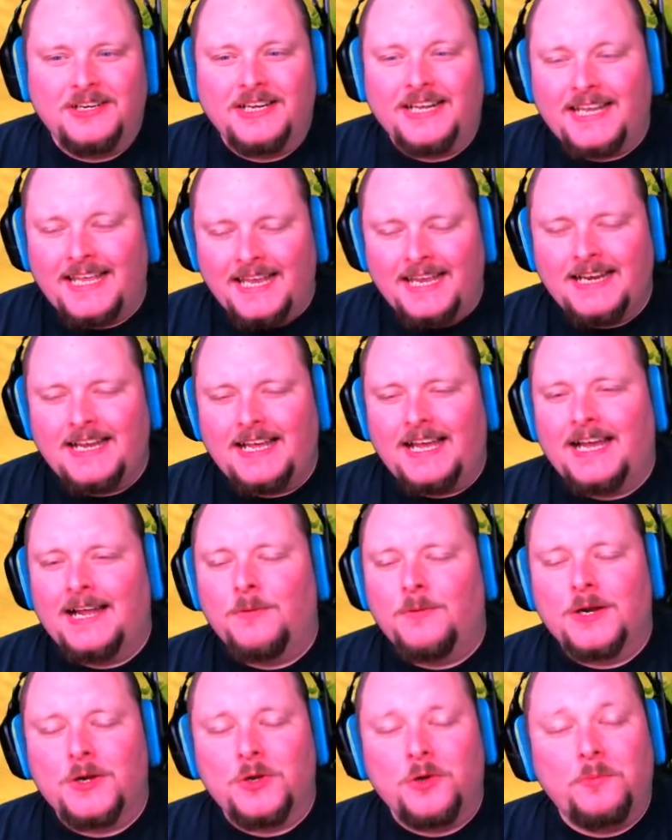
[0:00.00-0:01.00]
Again, I
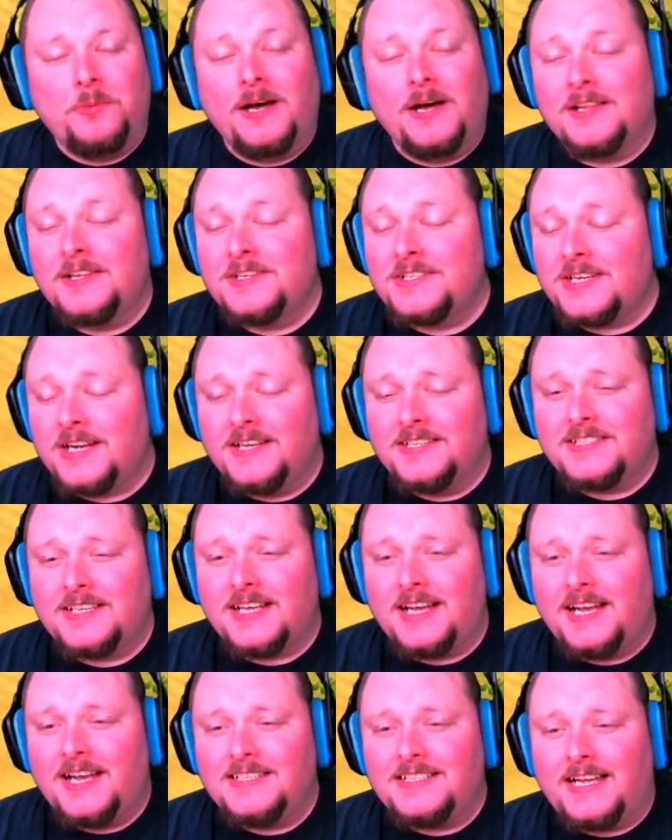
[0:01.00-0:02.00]
want to apologize,
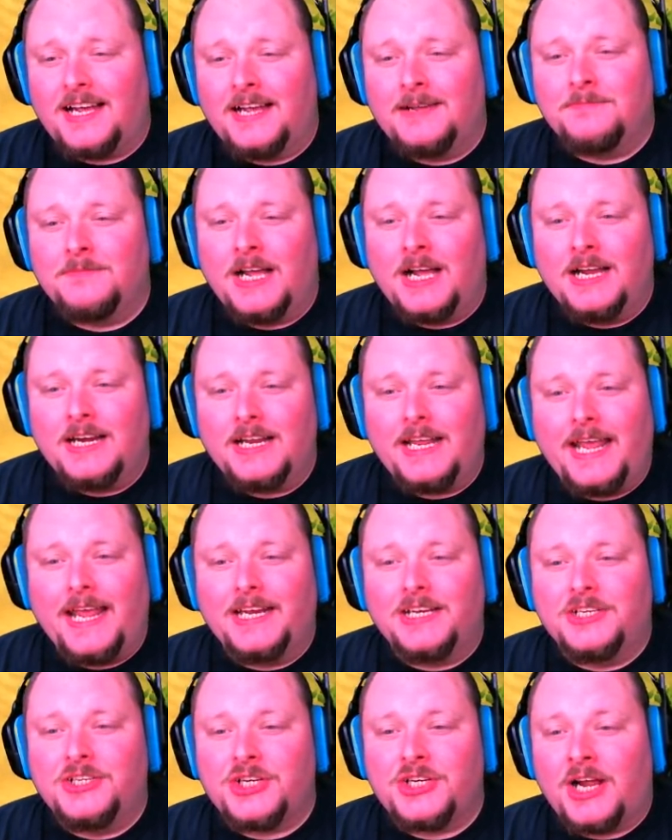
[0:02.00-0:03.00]
guys. I'm not a
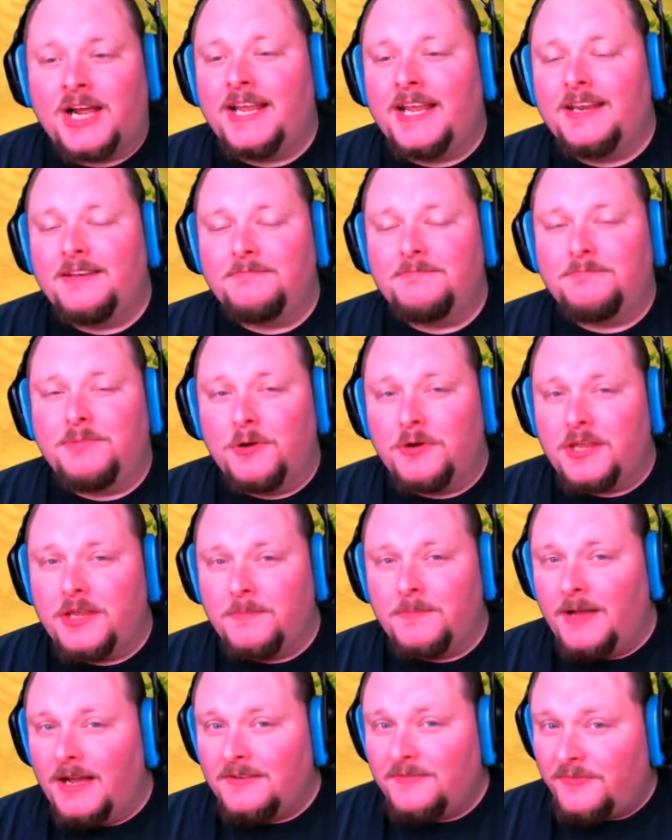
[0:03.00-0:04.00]
giant
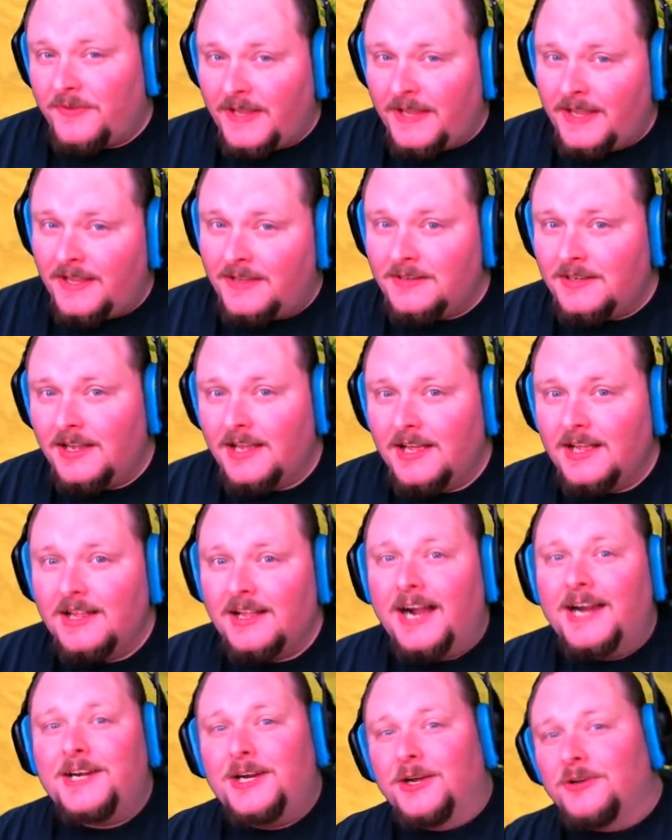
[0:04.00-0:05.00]
Pokemon fan.
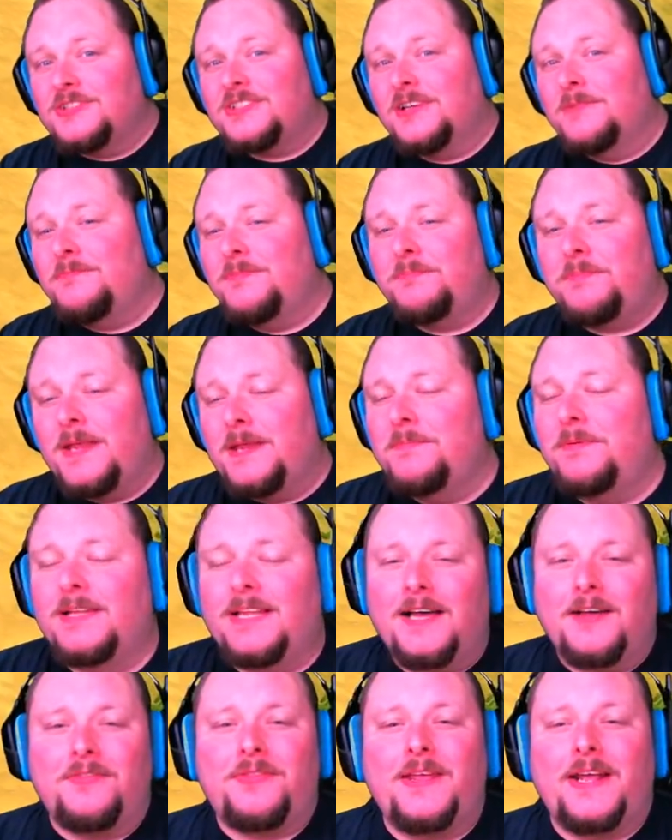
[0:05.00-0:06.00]
I know some people
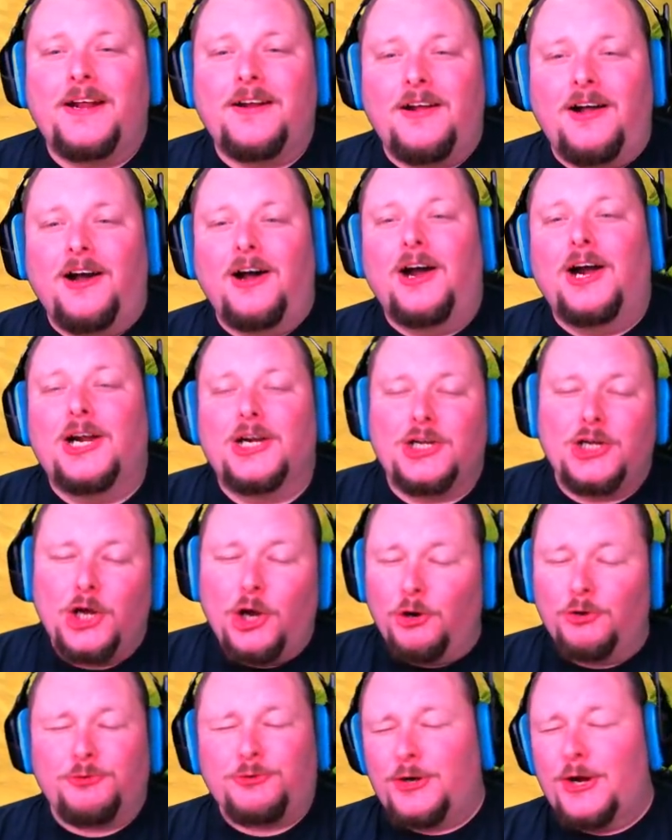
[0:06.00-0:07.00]
out there are
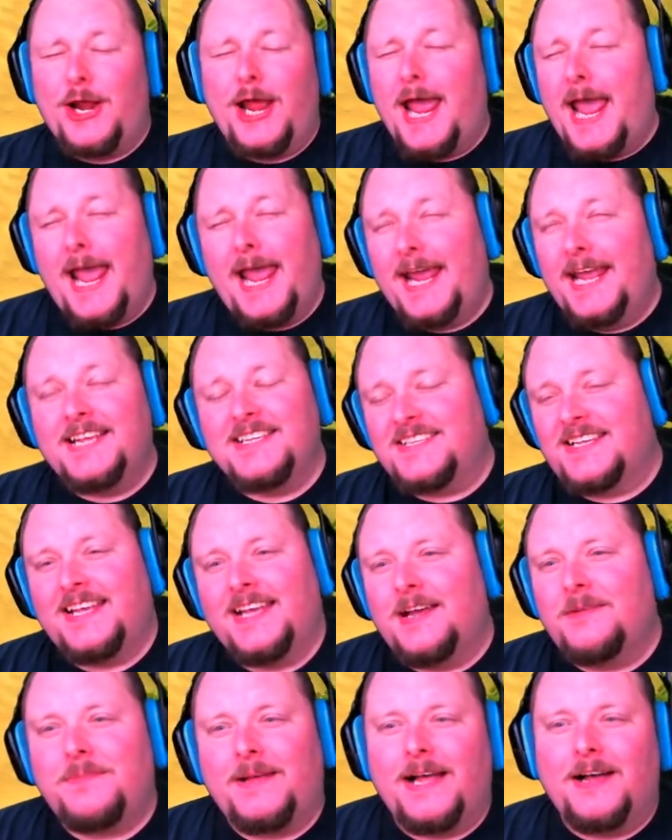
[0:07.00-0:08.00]
crazy
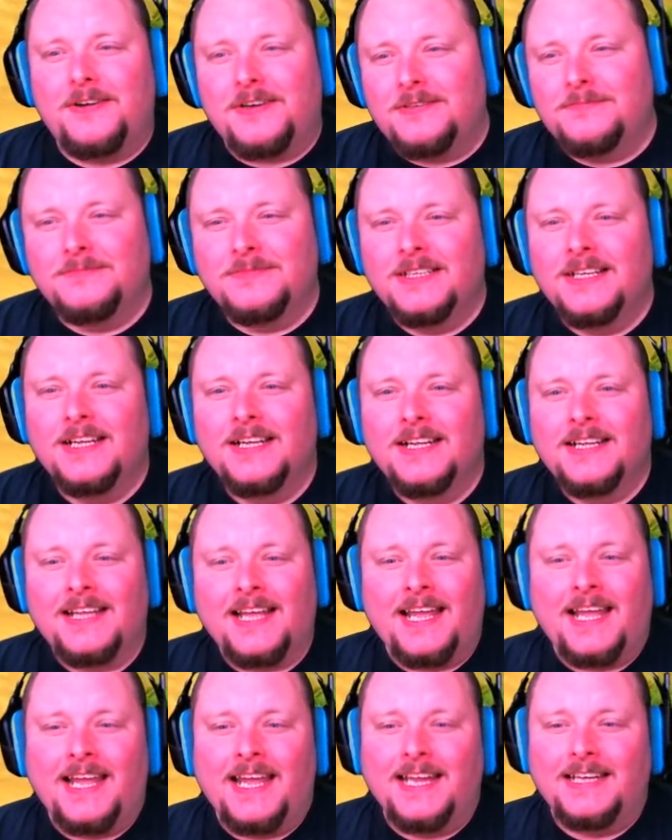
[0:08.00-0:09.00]
about them,
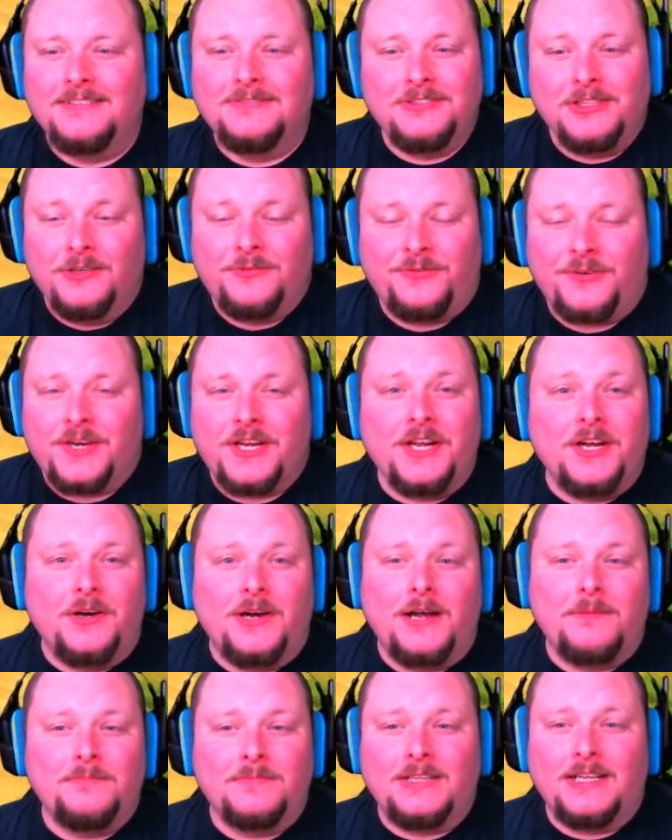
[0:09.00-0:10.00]
and good for you.
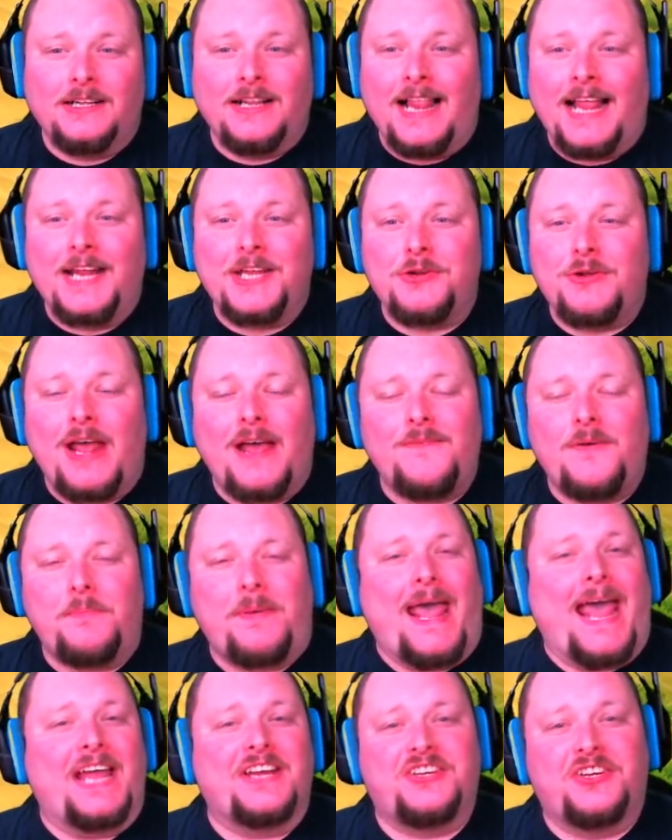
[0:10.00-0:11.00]
I'm glad you have a
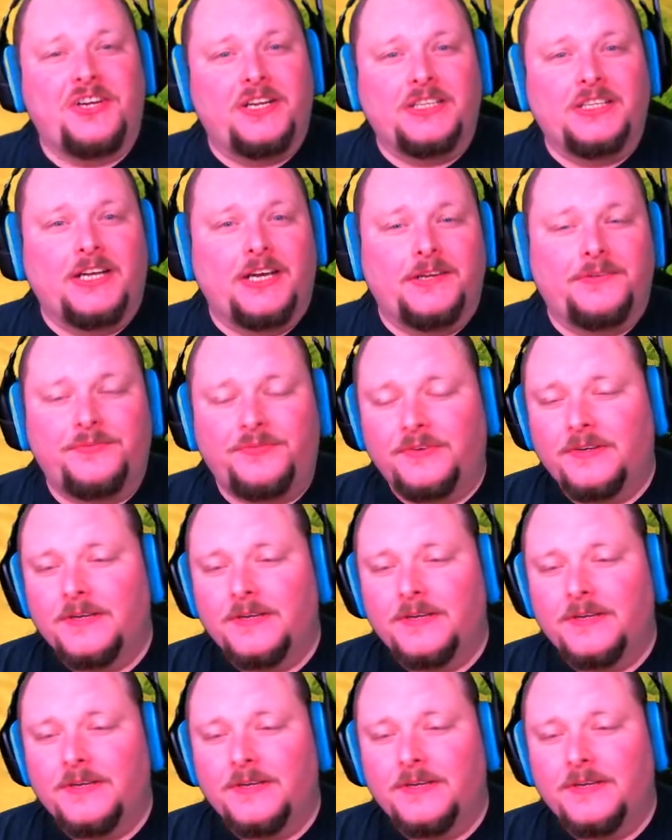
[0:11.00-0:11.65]
passion in life.